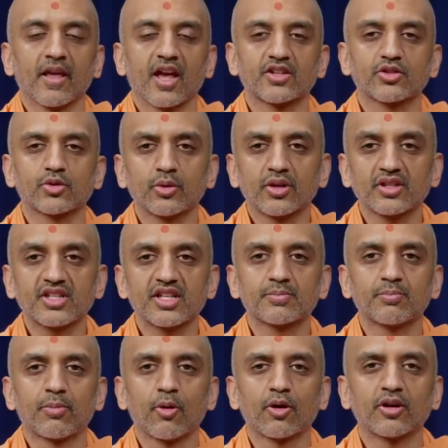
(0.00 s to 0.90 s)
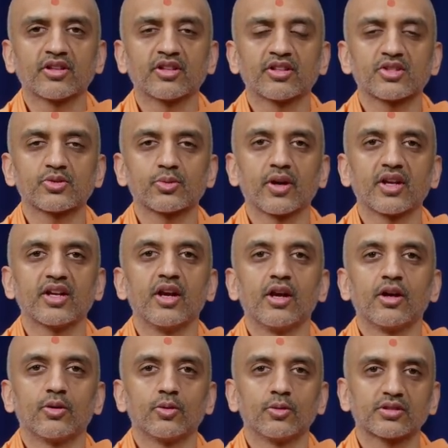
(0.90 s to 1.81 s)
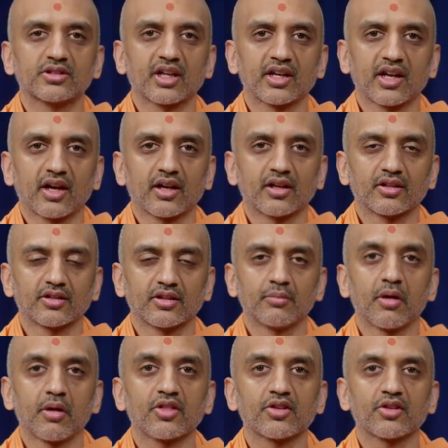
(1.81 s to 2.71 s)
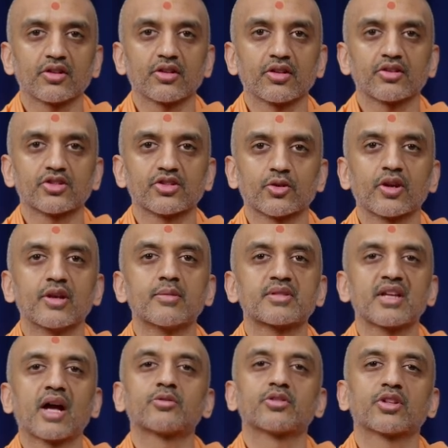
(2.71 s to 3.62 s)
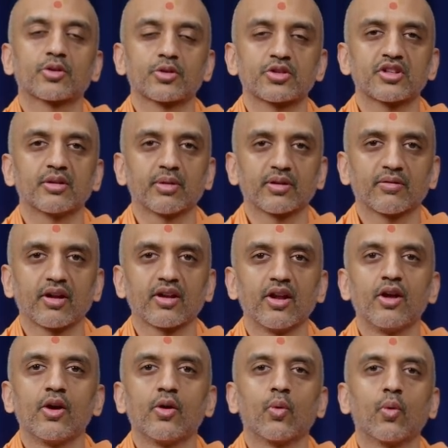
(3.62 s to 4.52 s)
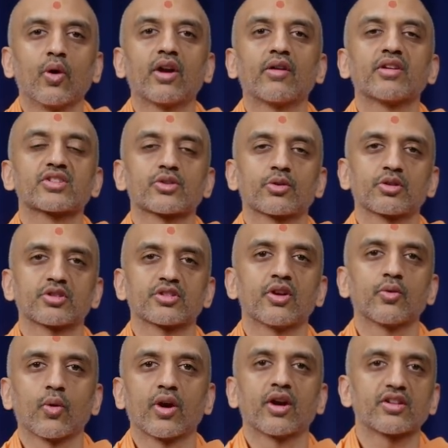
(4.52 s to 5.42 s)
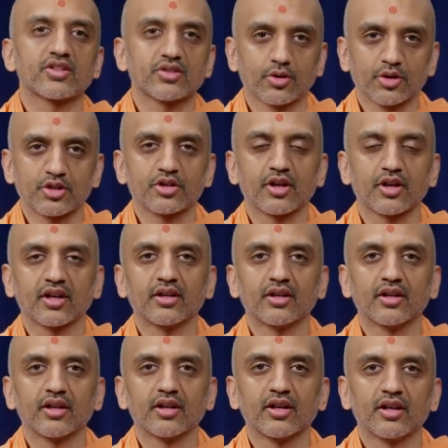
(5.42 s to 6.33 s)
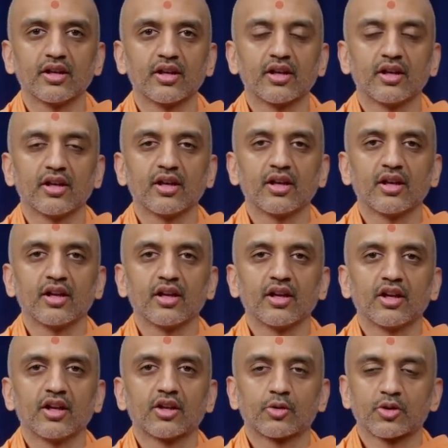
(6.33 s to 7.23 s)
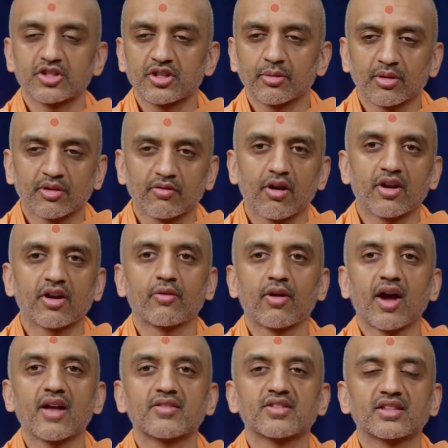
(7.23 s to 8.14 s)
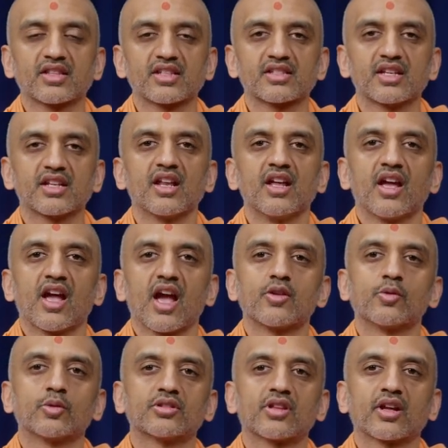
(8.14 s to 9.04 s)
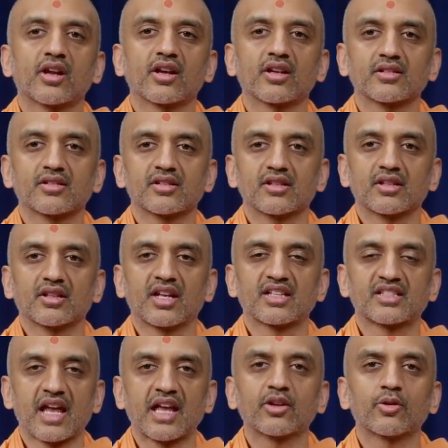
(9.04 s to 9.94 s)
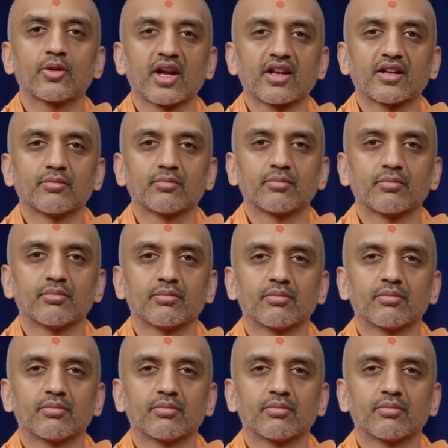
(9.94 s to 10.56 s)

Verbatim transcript: As soon as he's born in this way, Uttara, the mother, screams out to Krishna Bhagwan, Where is Krishna? Where is Krishna? Krishna Bhagwan arrives at the scene and Uttara gets angry at him.